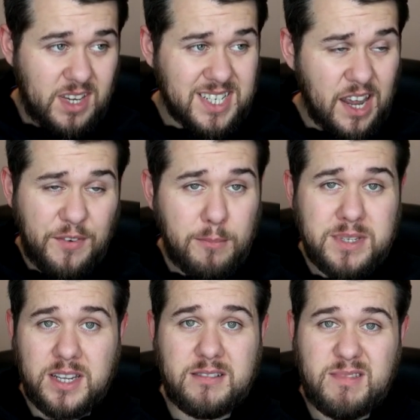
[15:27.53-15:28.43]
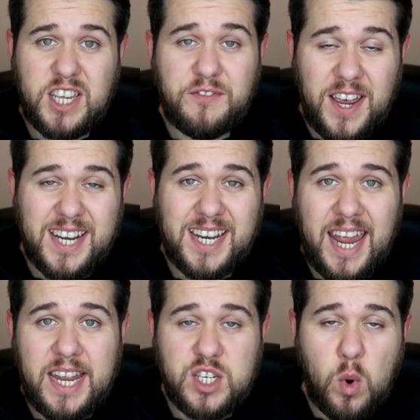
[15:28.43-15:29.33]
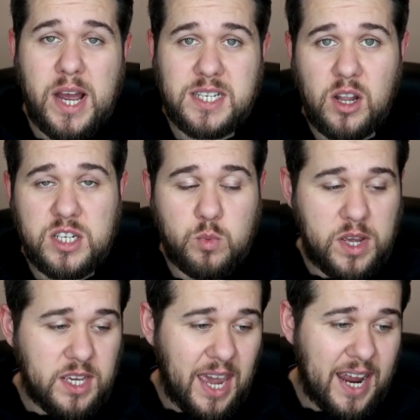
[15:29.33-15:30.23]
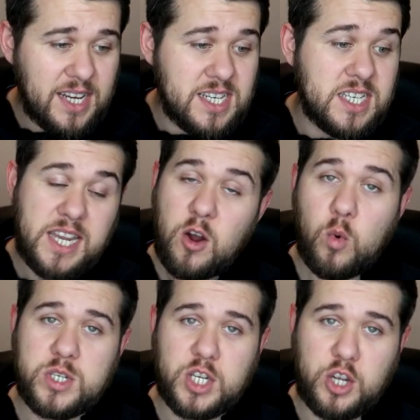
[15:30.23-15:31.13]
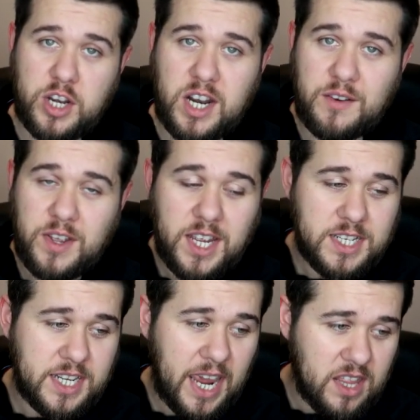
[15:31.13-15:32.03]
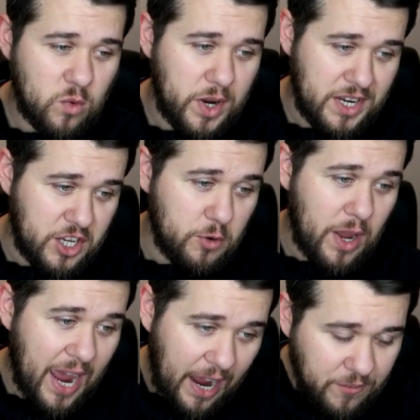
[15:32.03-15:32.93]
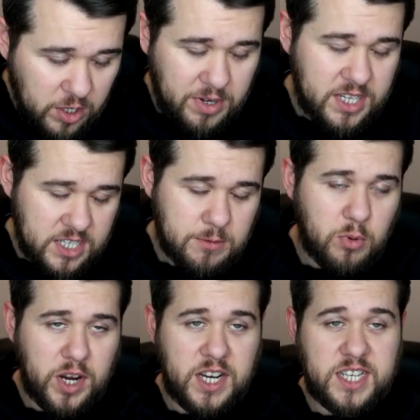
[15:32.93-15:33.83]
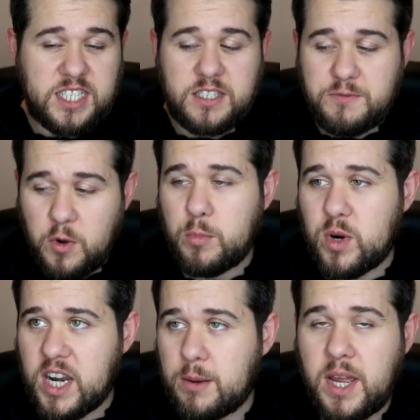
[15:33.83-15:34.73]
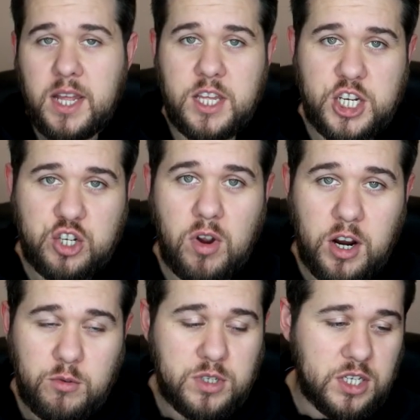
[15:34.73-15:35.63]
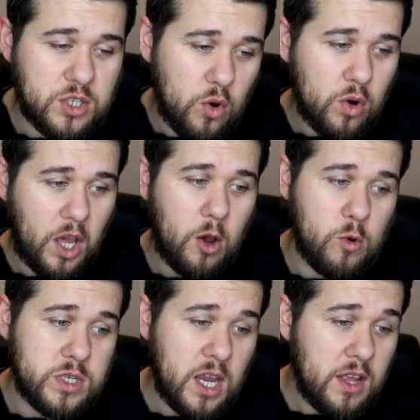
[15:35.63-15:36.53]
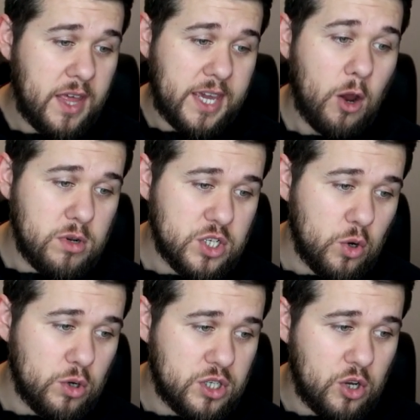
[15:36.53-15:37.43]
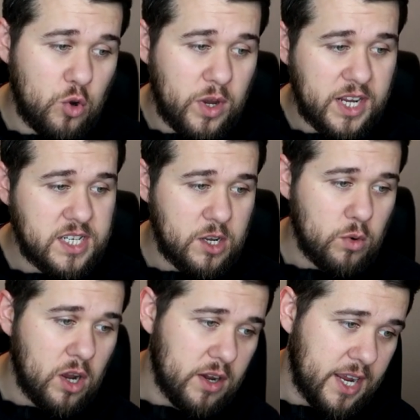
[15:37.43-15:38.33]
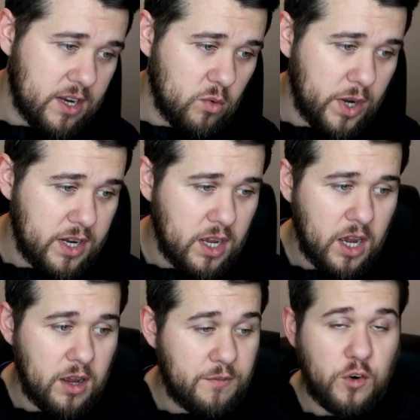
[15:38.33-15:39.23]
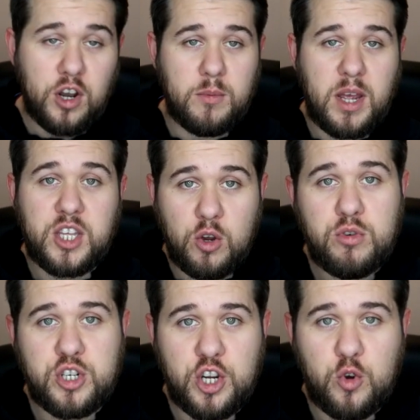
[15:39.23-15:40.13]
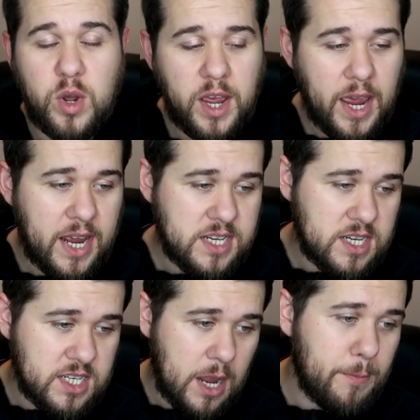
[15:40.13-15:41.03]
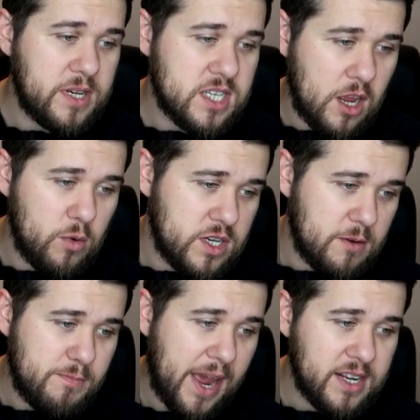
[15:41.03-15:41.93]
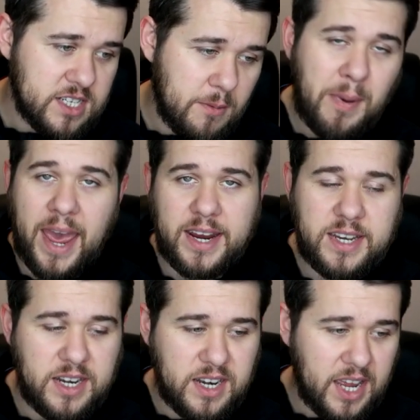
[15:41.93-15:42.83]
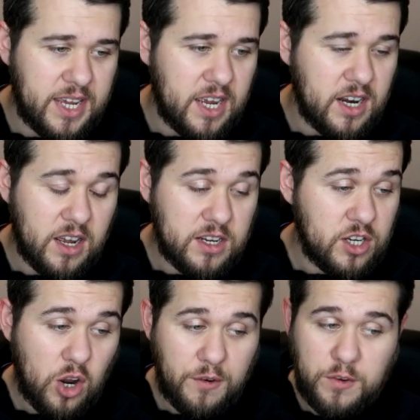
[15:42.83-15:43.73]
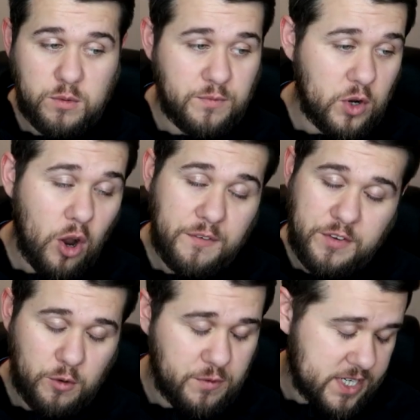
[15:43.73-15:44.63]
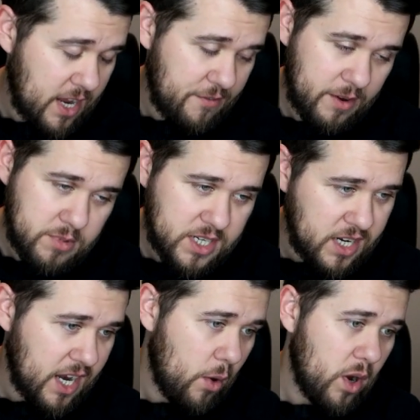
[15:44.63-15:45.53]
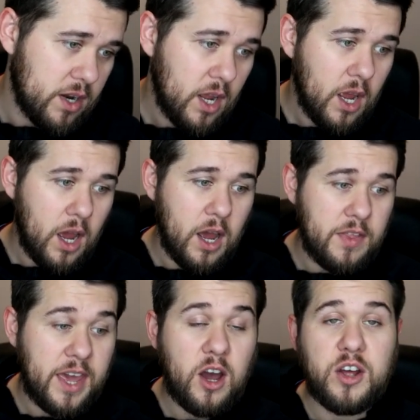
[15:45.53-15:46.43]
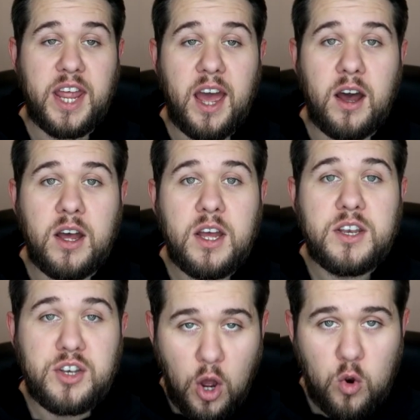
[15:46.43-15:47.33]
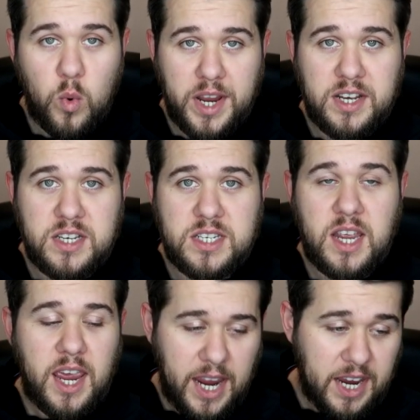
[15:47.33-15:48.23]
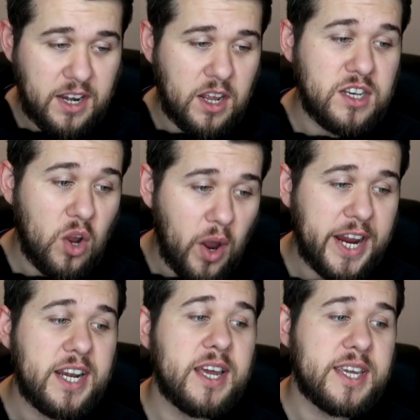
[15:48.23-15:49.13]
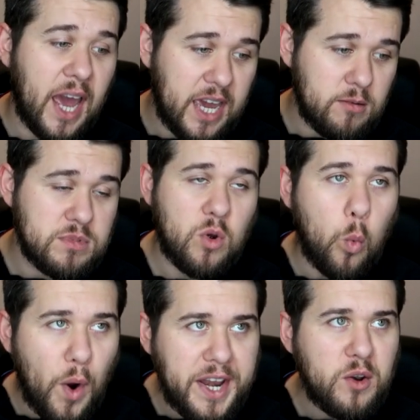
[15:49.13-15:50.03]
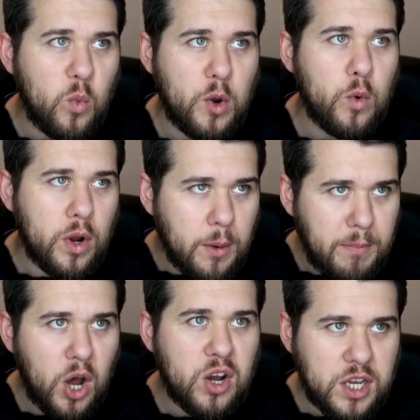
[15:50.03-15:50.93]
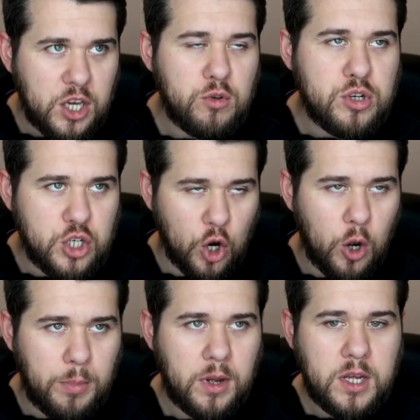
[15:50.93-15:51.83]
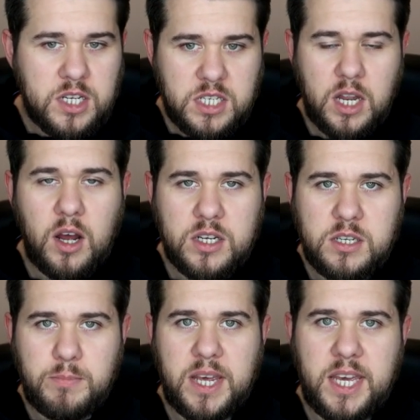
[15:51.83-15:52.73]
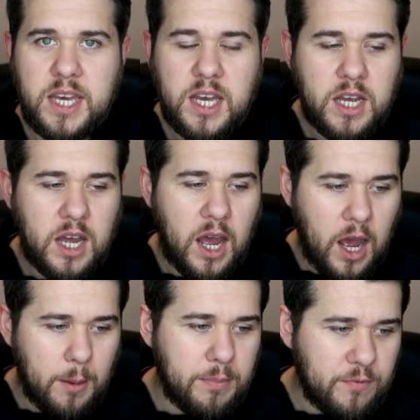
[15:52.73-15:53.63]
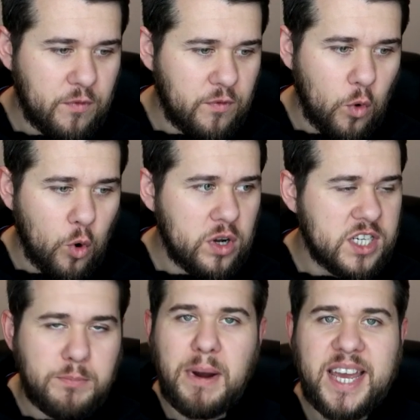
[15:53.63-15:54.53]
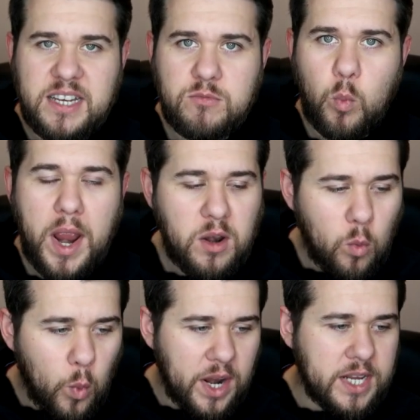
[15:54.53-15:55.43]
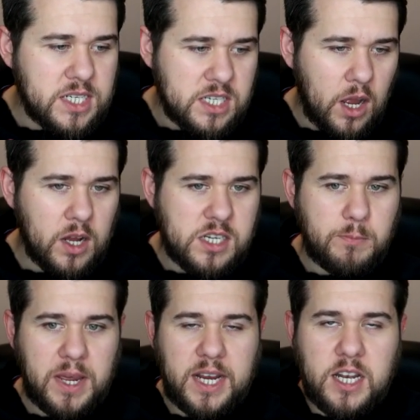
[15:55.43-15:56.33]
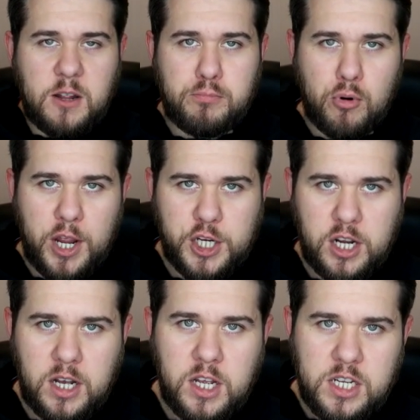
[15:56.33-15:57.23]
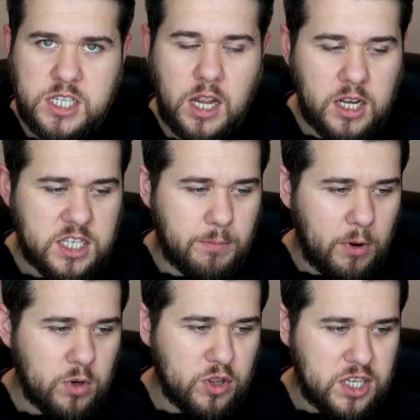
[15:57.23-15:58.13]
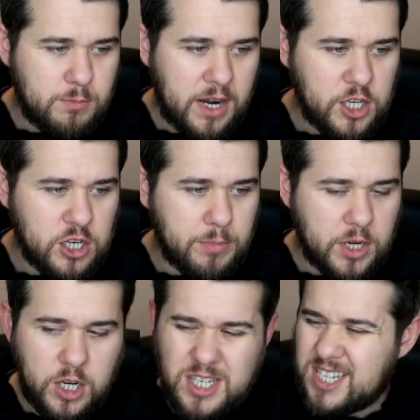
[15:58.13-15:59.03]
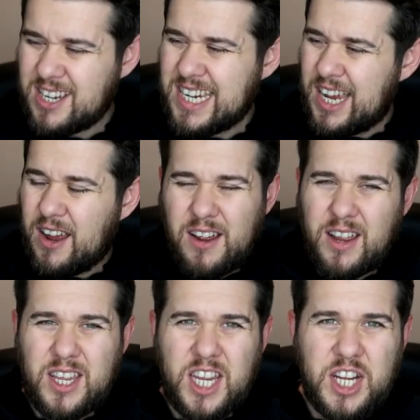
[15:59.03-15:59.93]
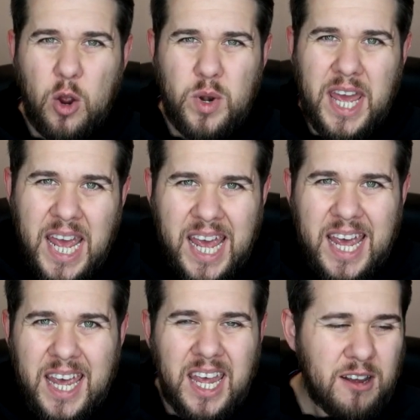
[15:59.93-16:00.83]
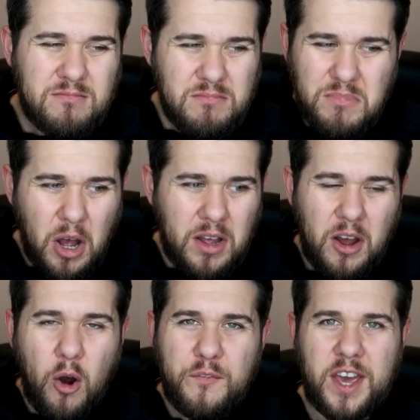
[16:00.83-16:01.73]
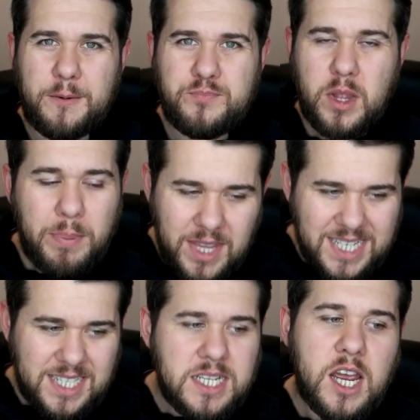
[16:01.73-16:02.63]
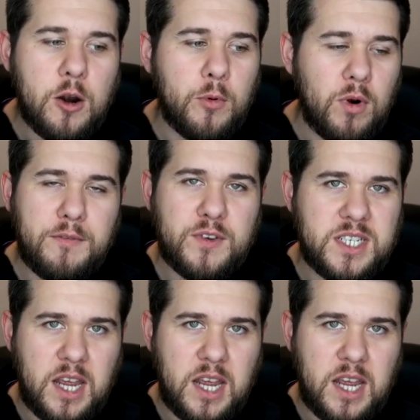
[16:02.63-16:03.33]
Southampton, you found the net twice last week and it still wasn't good enough to get the win. You have to be disappointed. This is a football club that struggles to score goals. They go and score two and they still can't get the win. Fulham used you as a stepping stone to bounce back, didn't they? And you've got to feel for Southampton in that one. They are now no wins in nine games. When will Mark Hughes' job start to be up for debate? When will it start to be that the pressure starts to build on this manager? Because you don't hear of it. But this is a terrible run for